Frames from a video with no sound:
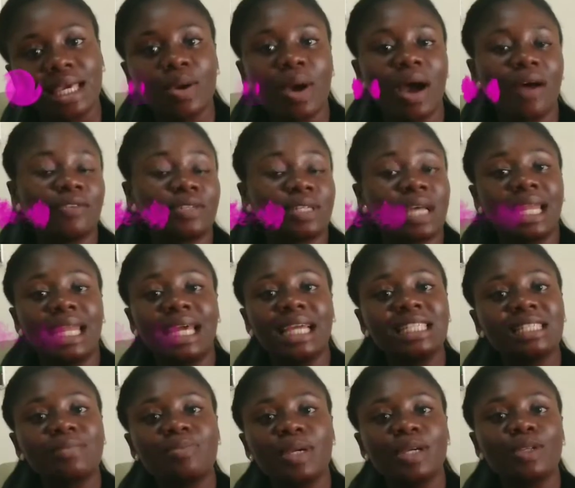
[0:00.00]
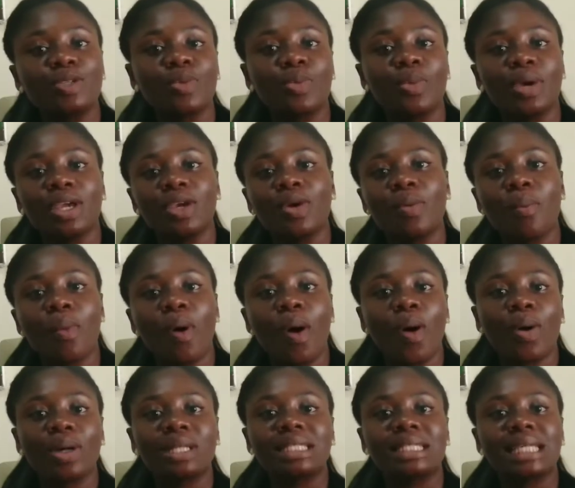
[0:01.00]
You have challenged me to bring you
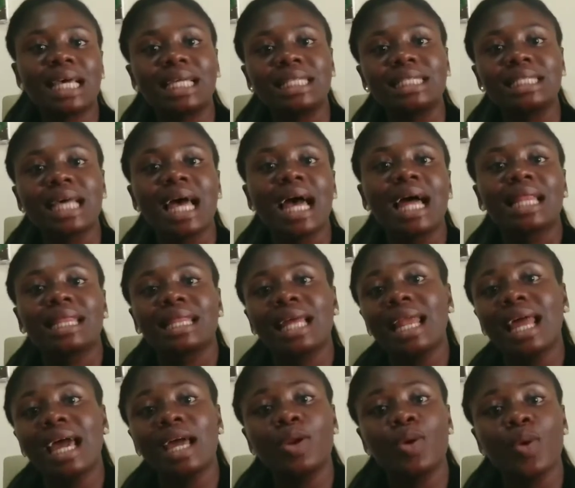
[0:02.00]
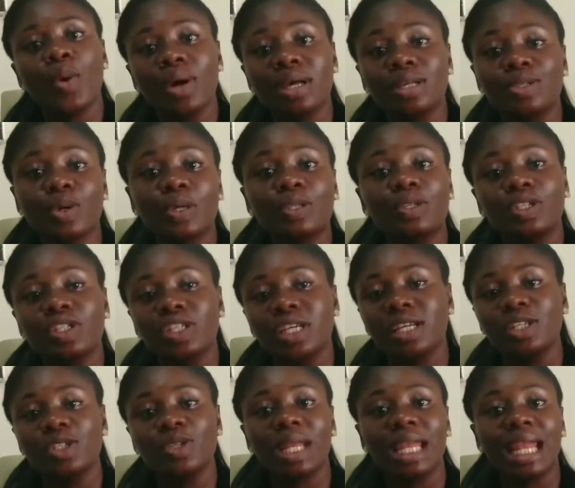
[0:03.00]
more content that I know is going to
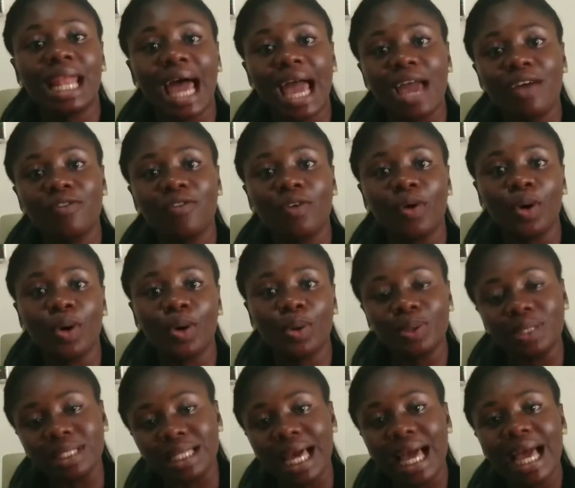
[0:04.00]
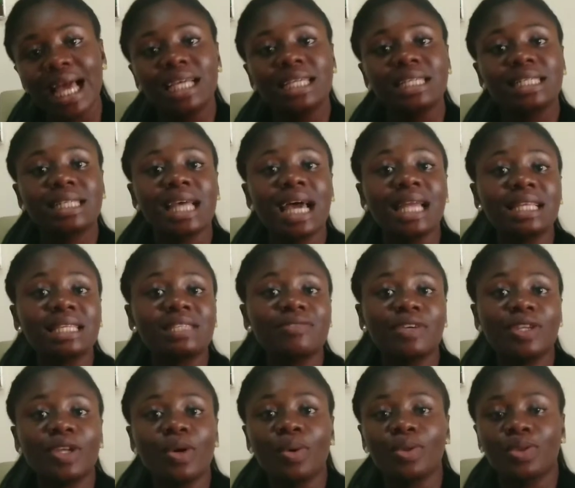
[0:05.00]
change your life for good. Share this
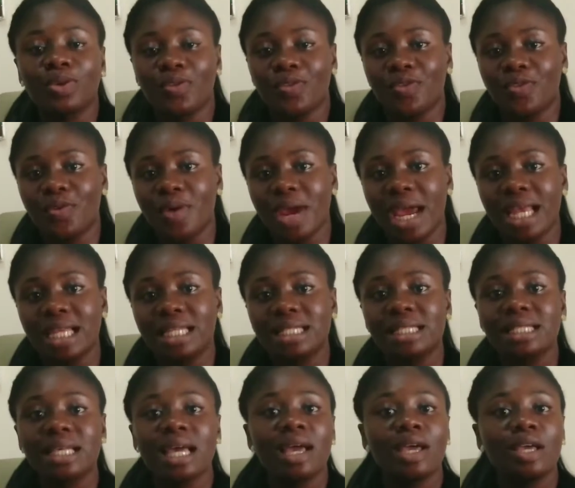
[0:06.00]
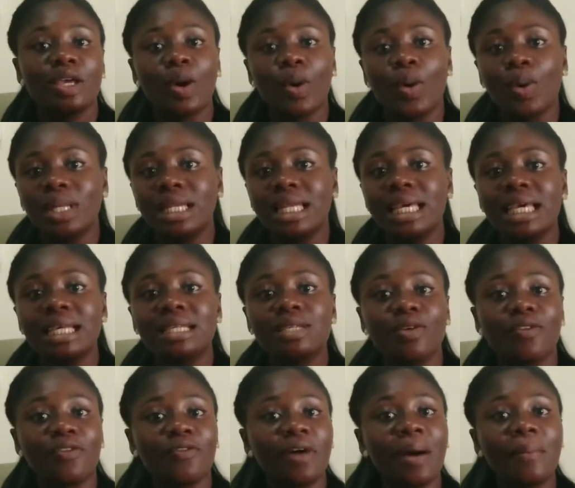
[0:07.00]
video with your friends, your
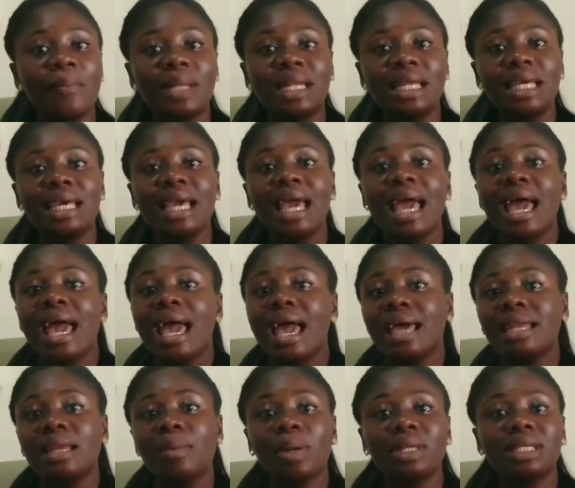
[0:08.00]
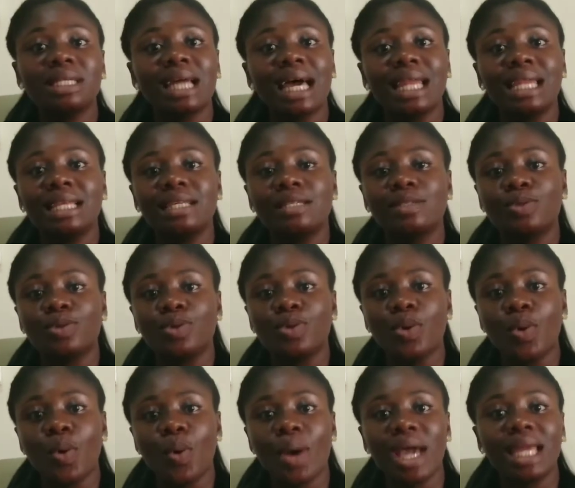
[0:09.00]
colleagues, your family, anybody that needs
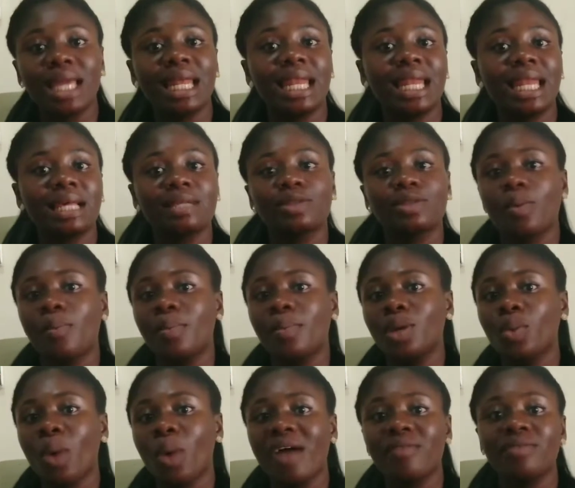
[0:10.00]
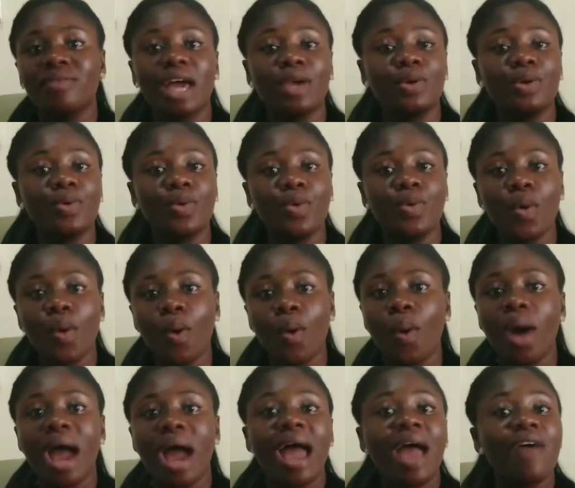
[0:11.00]
to know, any nurse or midwife that you
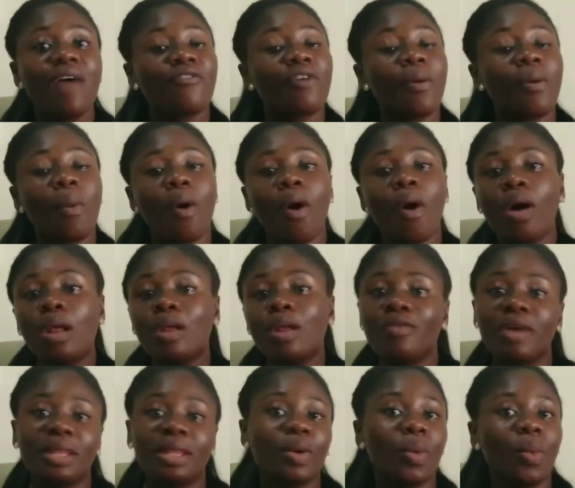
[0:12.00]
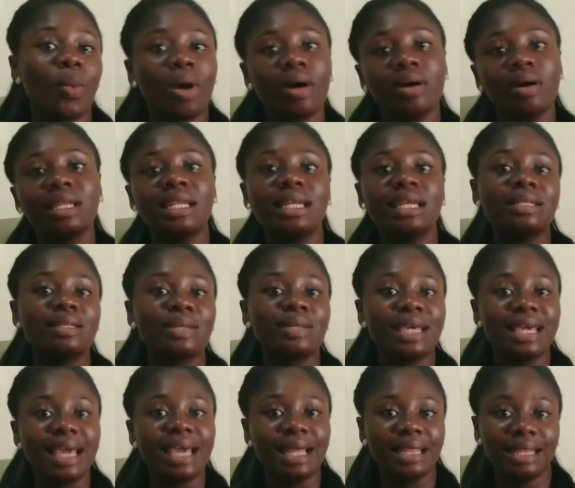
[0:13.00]
know from all over the world need
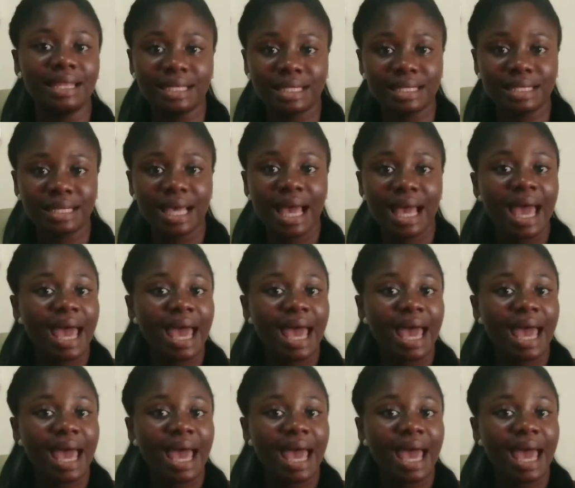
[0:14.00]
to hear this.